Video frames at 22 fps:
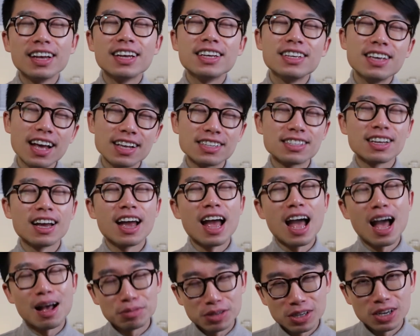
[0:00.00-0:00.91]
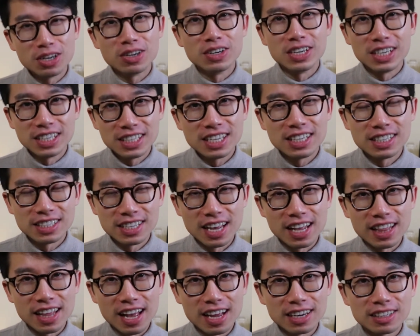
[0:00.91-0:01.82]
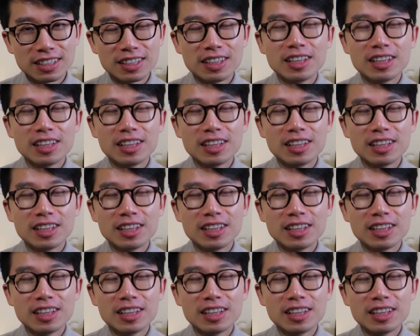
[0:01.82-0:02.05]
Yes, I absolutely did say that.